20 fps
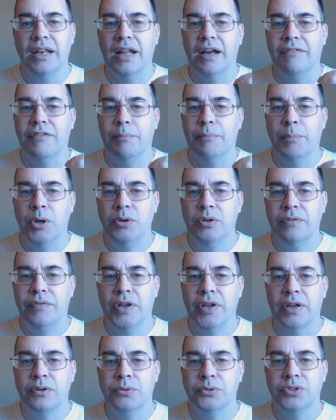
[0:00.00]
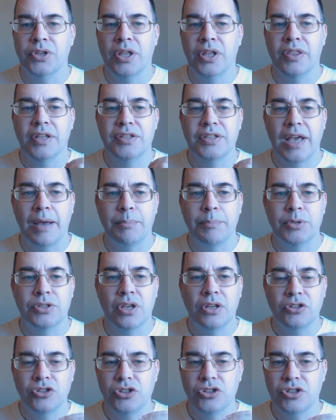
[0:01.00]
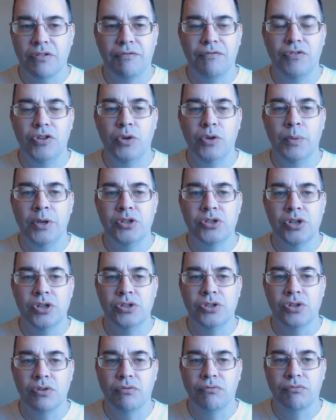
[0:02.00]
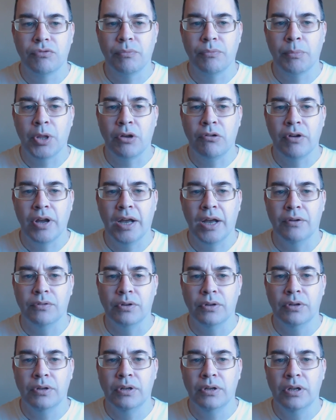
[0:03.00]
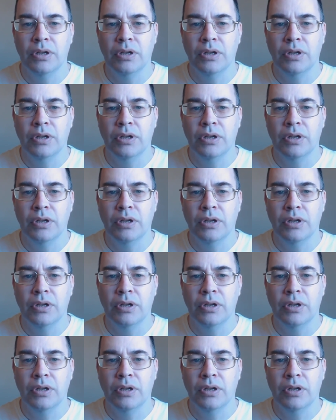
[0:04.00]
Now, for motor vehicles, this happens just a few inches from the ground.